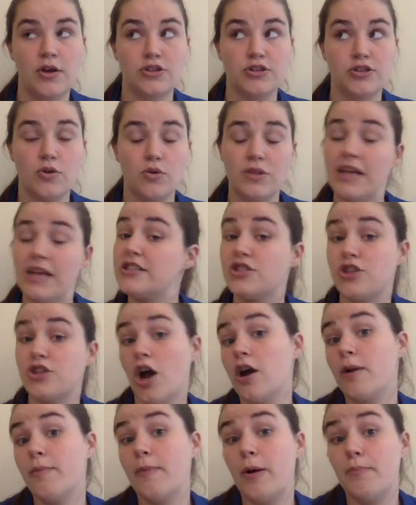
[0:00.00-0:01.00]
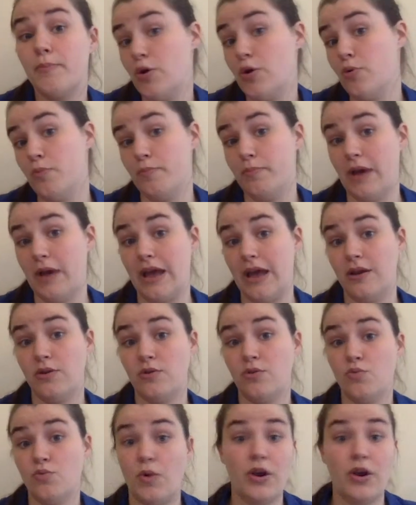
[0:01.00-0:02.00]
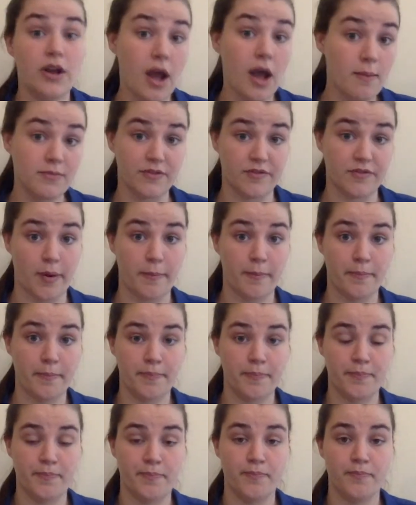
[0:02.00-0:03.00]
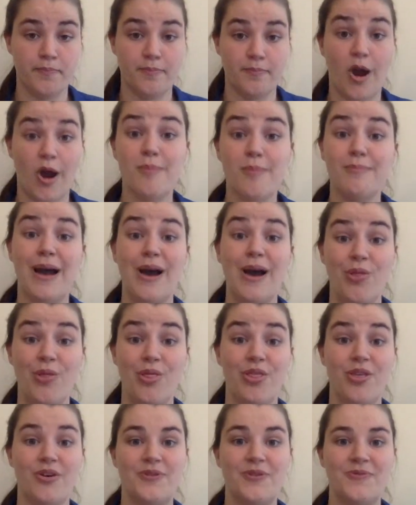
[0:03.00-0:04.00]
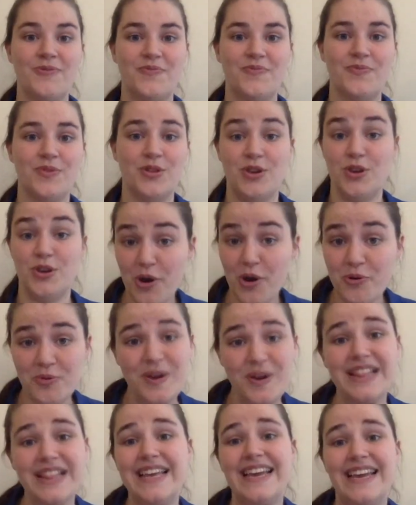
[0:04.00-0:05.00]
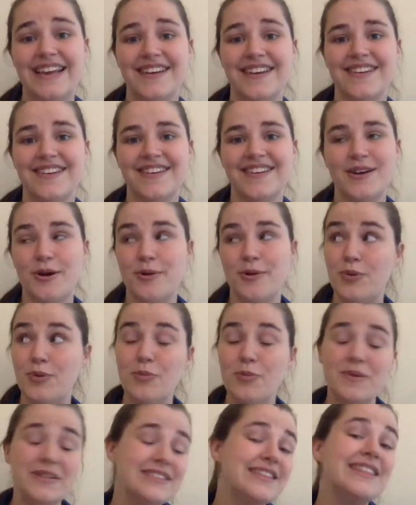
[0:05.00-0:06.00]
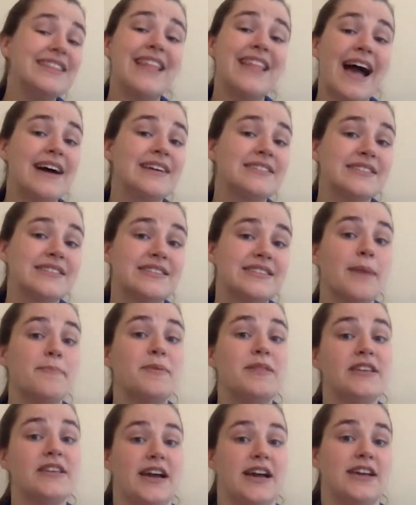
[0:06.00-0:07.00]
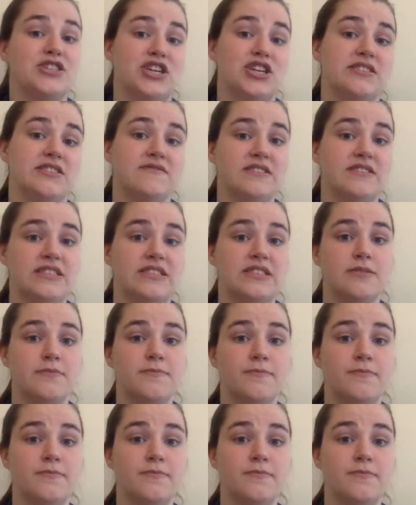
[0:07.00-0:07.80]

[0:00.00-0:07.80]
So let's talk about poop and where it comes from. Our mouth. No, really. Poop is the last step in the digestive system.